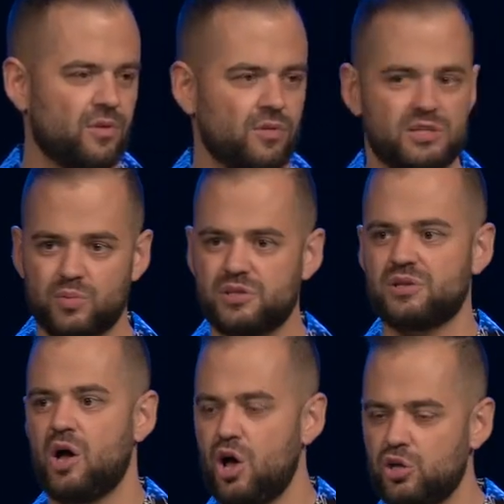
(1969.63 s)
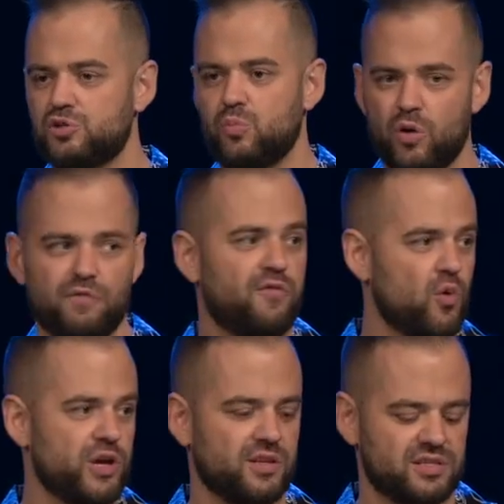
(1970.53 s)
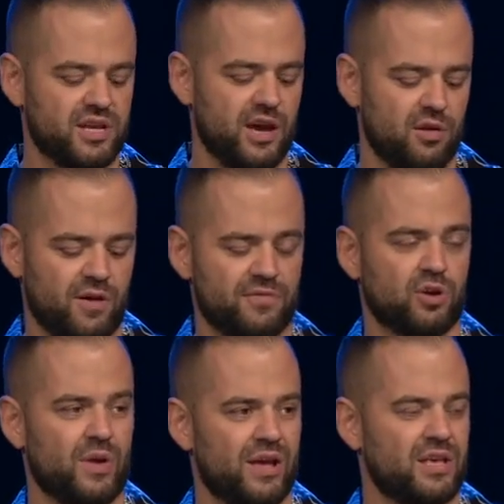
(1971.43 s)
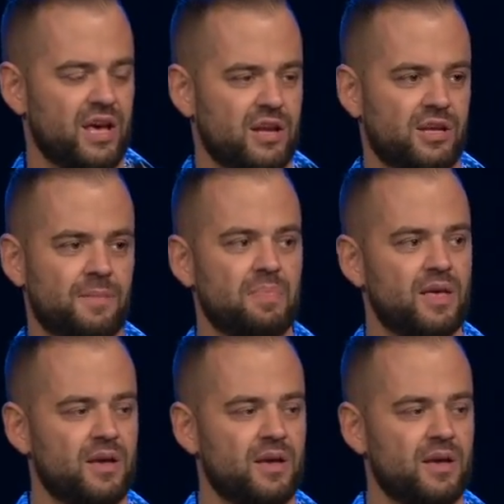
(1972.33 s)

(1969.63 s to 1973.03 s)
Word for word: This was one fortieth scale of the Grand Canyon,